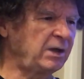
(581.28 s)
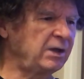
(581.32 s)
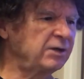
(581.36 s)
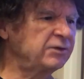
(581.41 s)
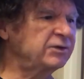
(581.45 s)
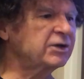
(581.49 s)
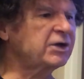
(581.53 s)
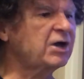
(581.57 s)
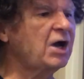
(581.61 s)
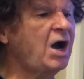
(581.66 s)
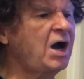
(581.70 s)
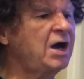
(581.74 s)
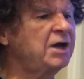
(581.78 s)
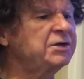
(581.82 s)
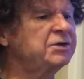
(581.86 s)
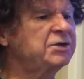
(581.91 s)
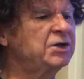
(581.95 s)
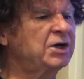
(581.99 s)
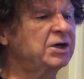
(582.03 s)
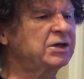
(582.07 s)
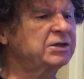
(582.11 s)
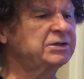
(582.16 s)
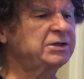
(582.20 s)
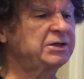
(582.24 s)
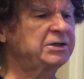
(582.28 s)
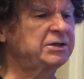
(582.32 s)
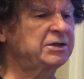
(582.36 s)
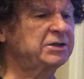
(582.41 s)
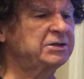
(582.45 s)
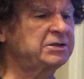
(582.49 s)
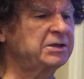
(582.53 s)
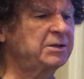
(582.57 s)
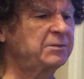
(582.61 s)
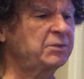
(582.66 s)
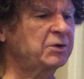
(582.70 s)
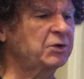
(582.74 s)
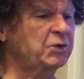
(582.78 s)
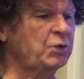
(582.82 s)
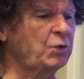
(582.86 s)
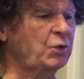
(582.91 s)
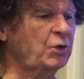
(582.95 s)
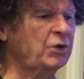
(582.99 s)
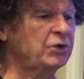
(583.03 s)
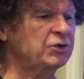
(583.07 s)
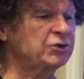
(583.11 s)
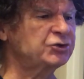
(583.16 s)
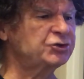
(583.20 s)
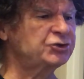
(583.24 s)
The conduct in the temple
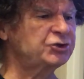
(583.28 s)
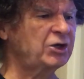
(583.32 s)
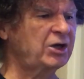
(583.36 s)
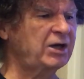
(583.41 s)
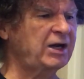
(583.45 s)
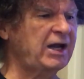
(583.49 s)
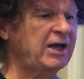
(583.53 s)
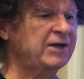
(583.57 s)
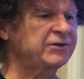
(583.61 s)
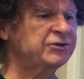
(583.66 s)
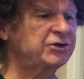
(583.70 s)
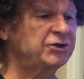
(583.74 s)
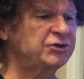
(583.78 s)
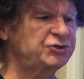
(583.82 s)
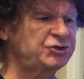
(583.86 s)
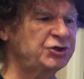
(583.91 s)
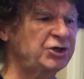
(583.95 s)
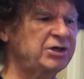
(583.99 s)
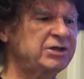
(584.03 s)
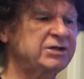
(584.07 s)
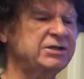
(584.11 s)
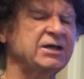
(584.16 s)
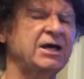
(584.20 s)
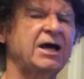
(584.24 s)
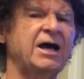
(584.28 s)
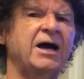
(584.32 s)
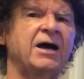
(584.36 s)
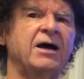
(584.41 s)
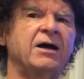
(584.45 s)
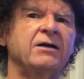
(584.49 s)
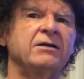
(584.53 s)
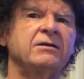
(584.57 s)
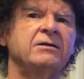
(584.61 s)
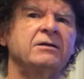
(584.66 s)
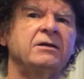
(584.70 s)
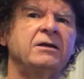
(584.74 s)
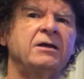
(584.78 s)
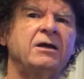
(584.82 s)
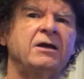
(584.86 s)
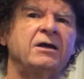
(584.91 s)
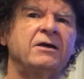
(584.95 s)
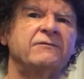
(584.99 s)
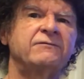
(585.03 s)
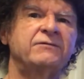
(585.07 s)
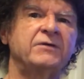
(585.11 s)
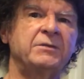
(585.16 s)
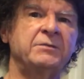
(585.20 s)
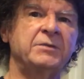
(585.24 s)
court shut out the Gentile
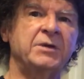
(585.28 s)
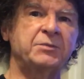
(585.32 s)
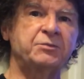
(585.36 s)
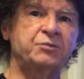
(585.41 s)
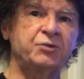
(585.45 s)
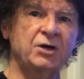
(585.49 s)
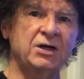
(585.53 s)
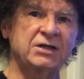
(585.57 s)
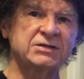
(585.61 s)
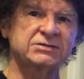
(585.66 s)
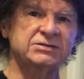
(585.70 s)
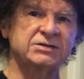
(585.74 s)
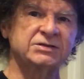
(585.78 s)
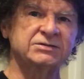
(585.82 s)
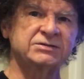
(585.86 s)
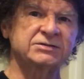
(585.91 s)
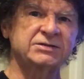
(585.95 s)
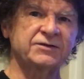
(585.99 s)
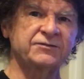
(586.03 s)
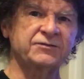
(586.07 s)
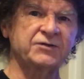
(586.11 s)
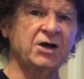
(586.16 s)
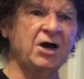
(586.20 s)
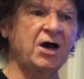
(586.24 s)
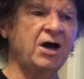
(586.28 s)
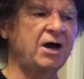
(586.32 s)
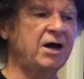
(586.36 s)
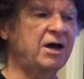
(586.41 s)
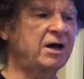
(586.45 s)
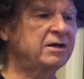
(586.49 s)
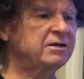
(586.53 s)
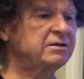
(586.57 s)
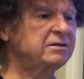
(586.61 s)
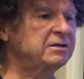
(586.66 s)
from the presence of God.